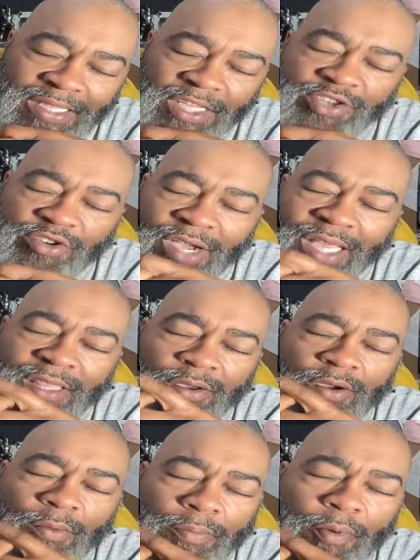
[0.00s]
that you let them
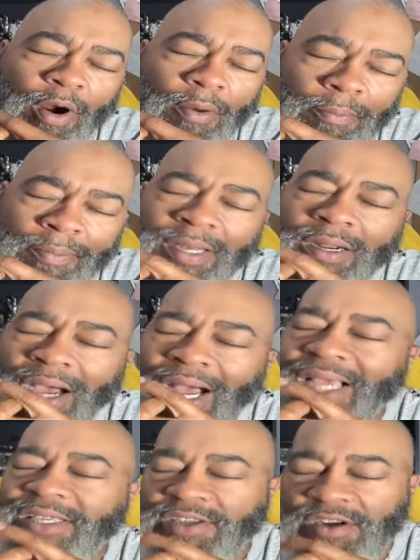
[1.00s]

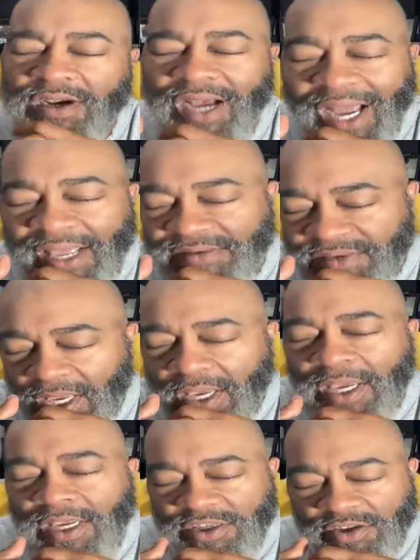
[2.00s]
compartmentalize their lives
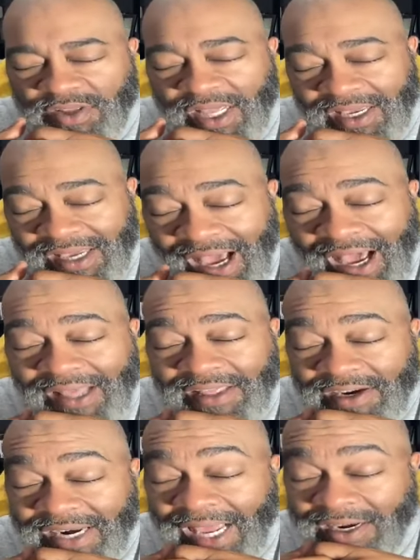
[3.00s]
so that God,
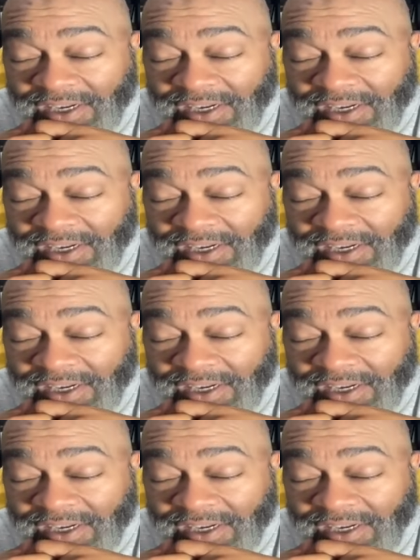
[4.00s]
they're not